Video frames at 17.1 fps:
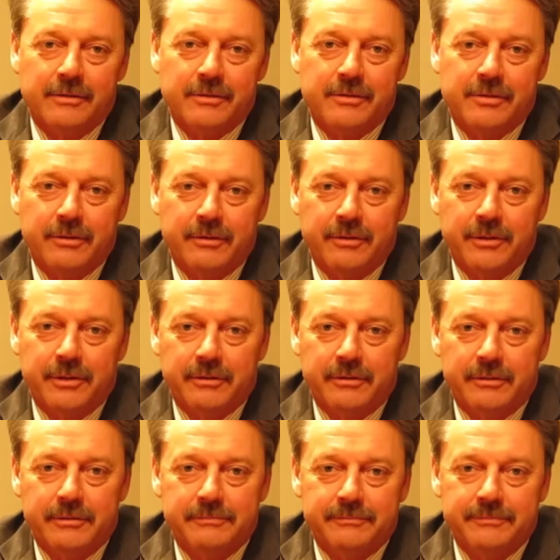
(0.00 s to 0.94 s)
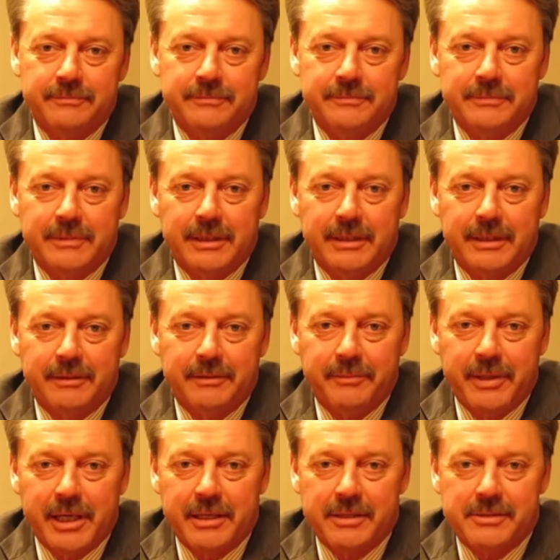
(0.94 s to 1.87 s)
So,
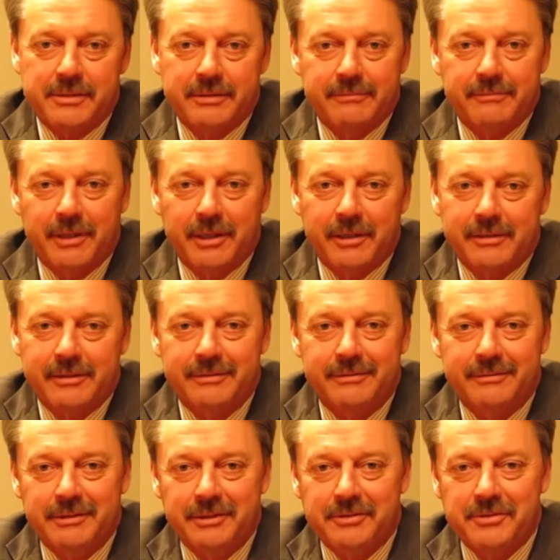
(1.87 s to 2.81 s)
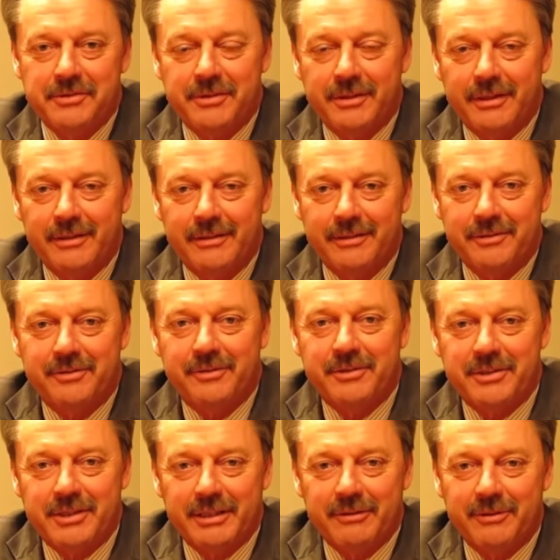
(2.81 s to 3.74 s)
the Madison market is an
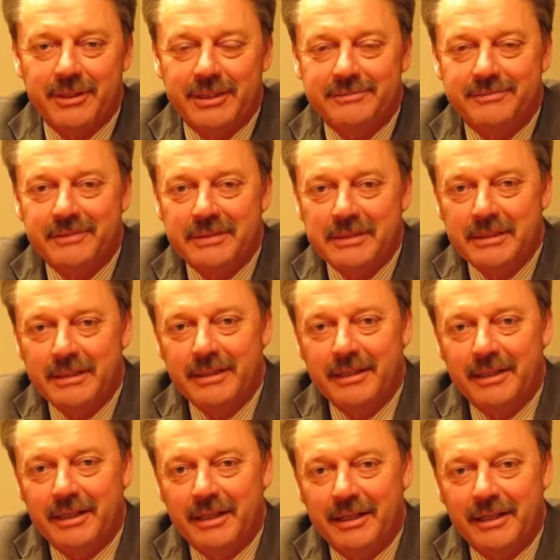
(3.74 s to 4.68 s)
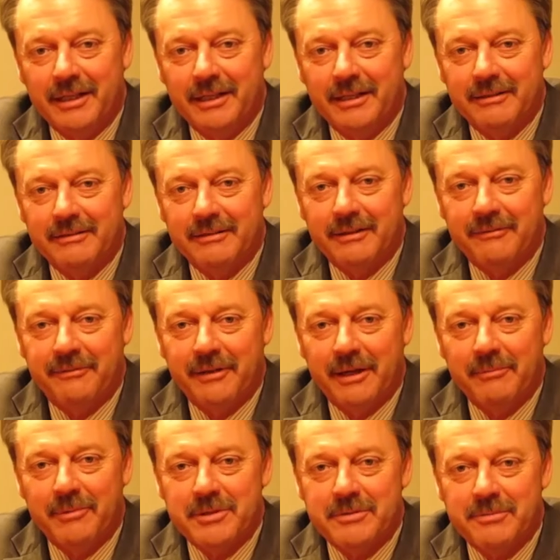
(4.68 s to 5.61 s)
interesting one. Our
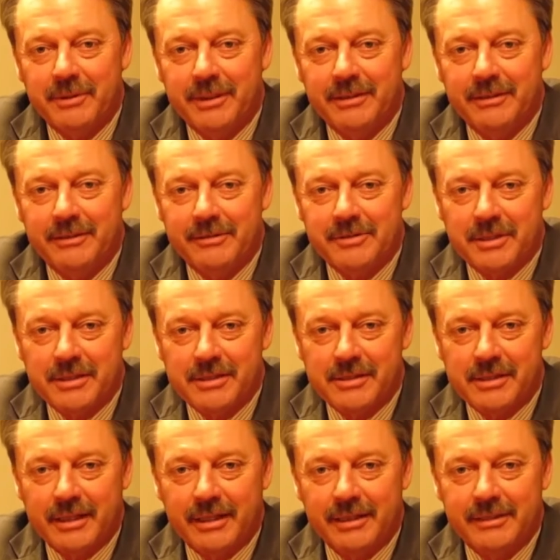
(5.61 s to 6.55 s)
family's been here since the